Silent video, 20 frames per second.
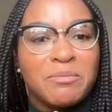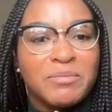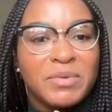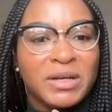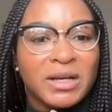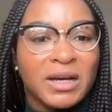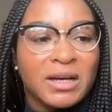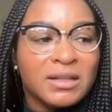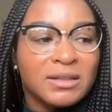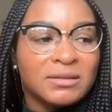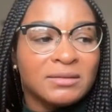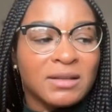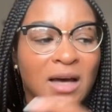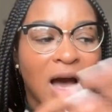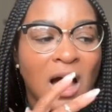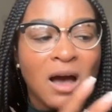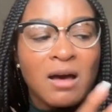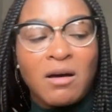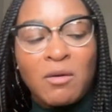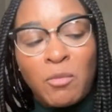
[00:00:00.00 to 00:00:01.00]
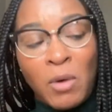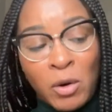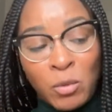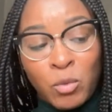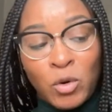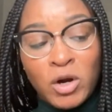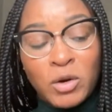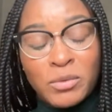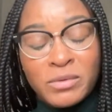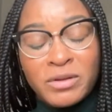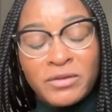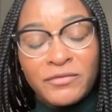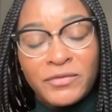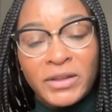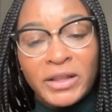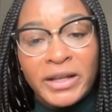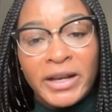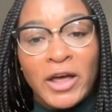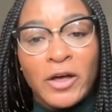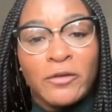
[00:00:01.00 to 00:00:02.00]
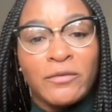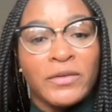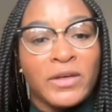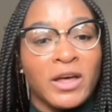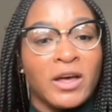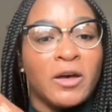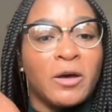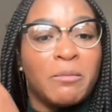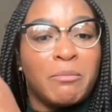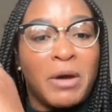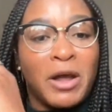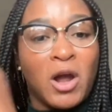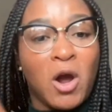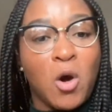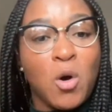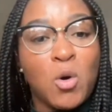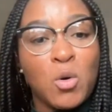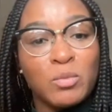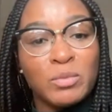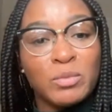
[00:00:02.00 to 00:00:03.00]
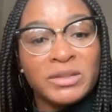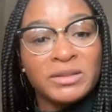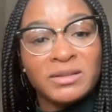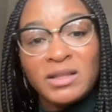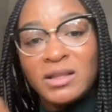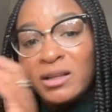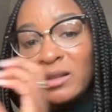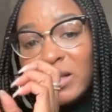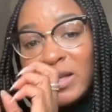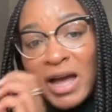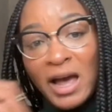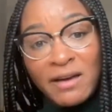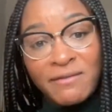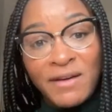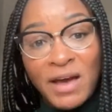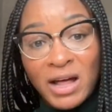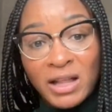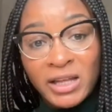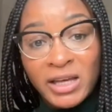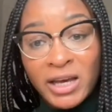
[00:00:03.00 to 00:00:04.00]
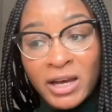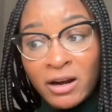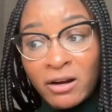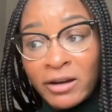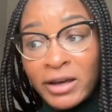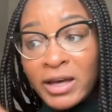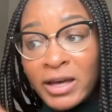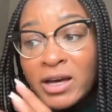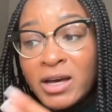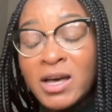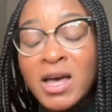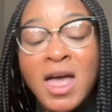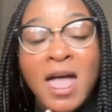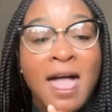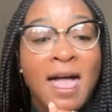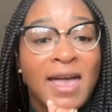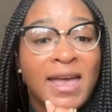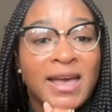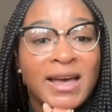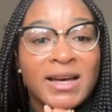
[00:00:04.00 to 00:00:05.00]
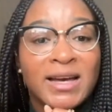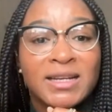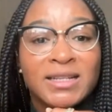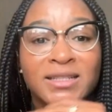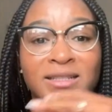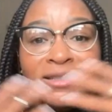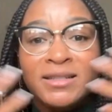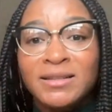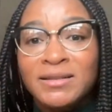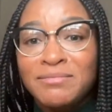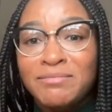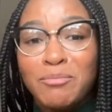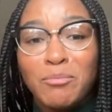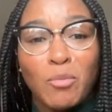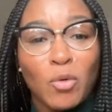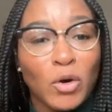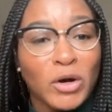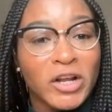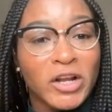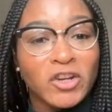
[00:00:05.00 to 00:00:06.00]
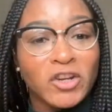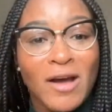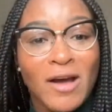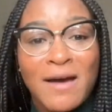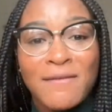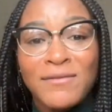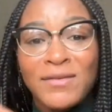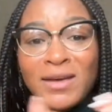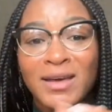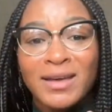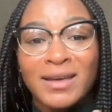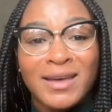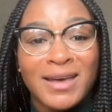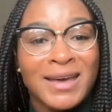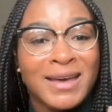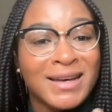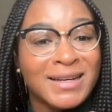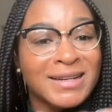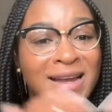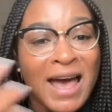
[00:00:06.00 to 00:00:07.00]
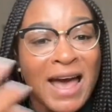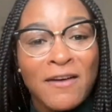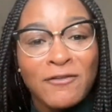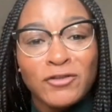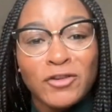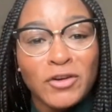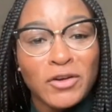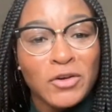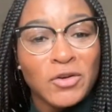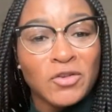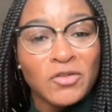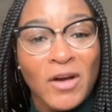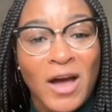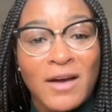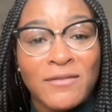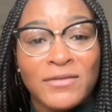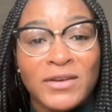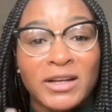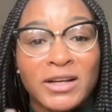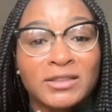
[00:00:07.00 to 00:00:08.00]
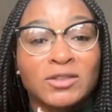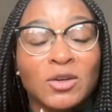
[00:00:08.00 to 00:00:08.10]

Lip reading: because my work was in Philadelphia, my home was in the Lehigh Valley area, and morning traffic and afternoon traffic.